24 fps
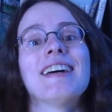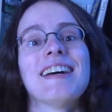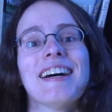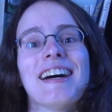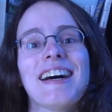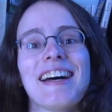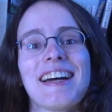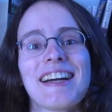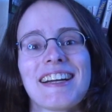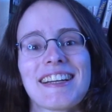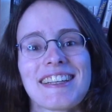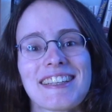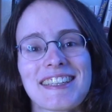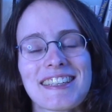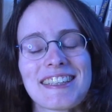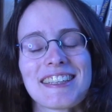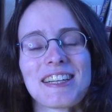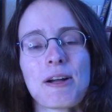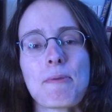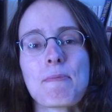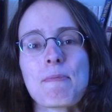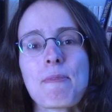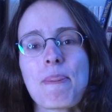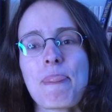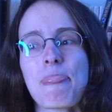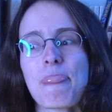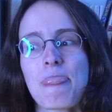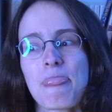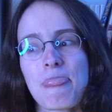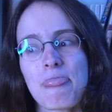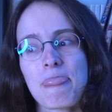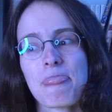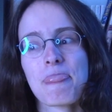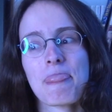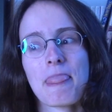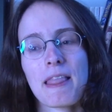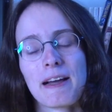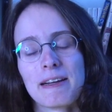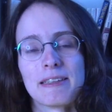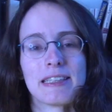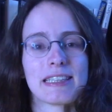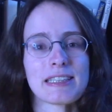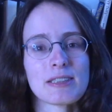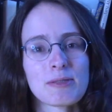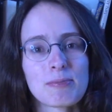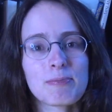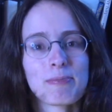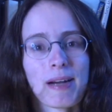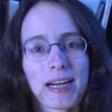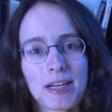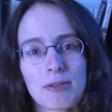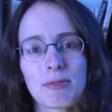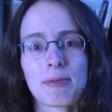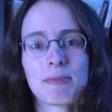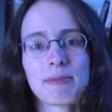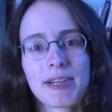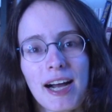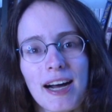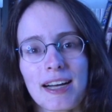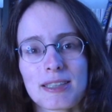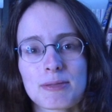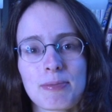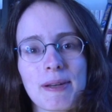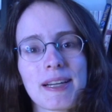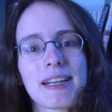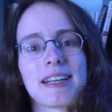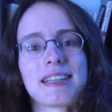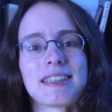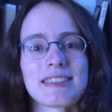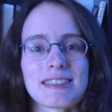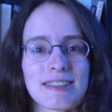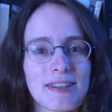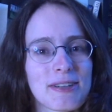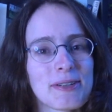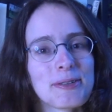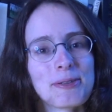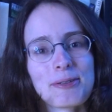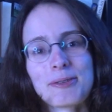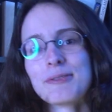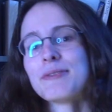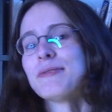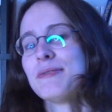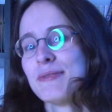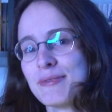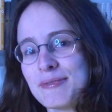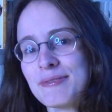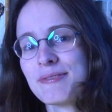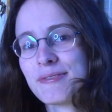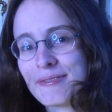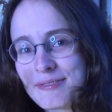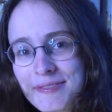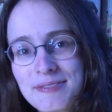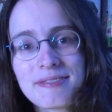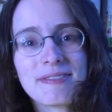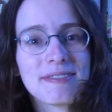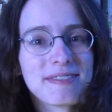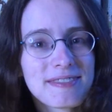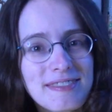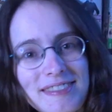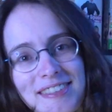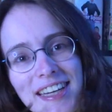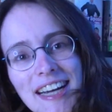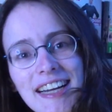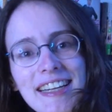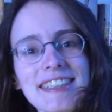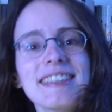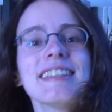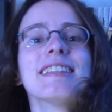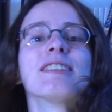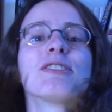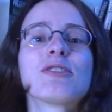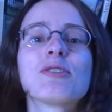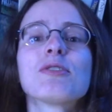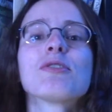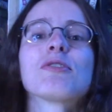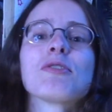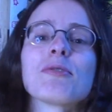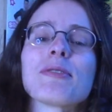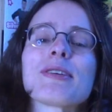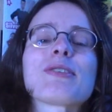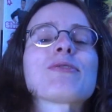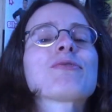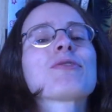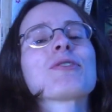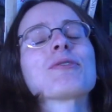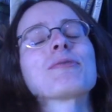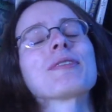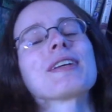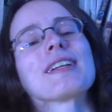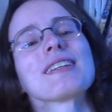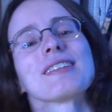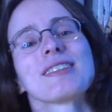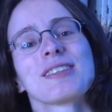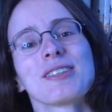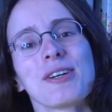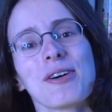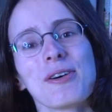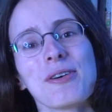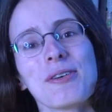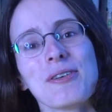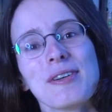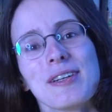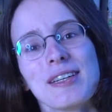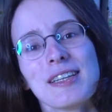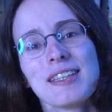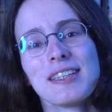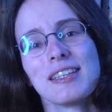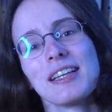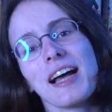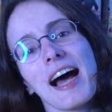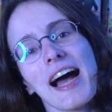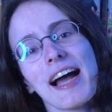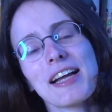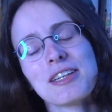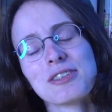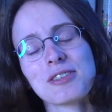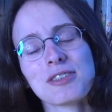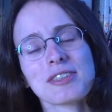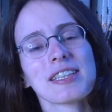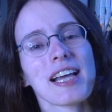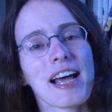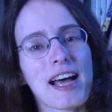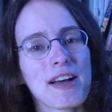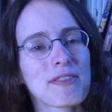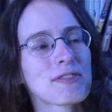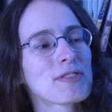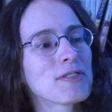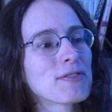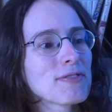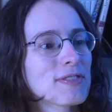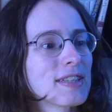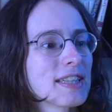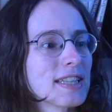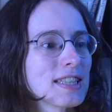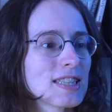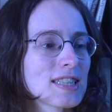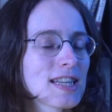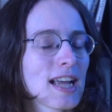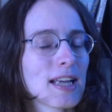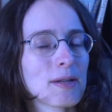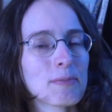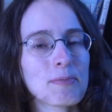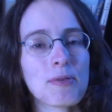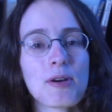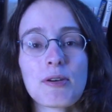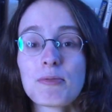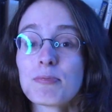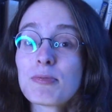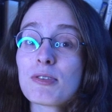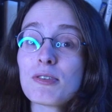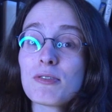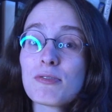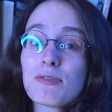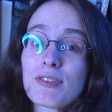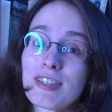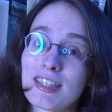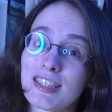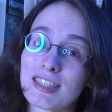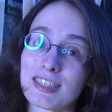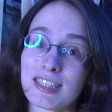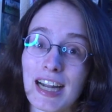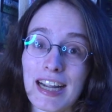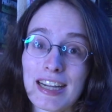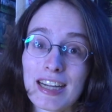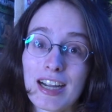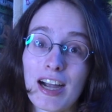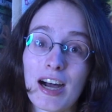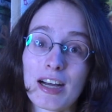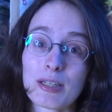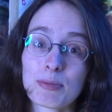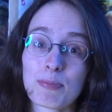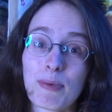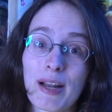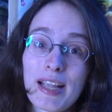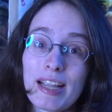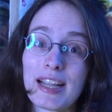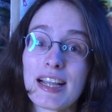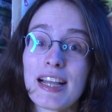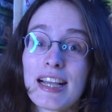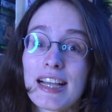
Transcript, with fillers: like, it's my dream cosplay, so I need to do it for real. So I just have to finish that prep to finish that cosplay.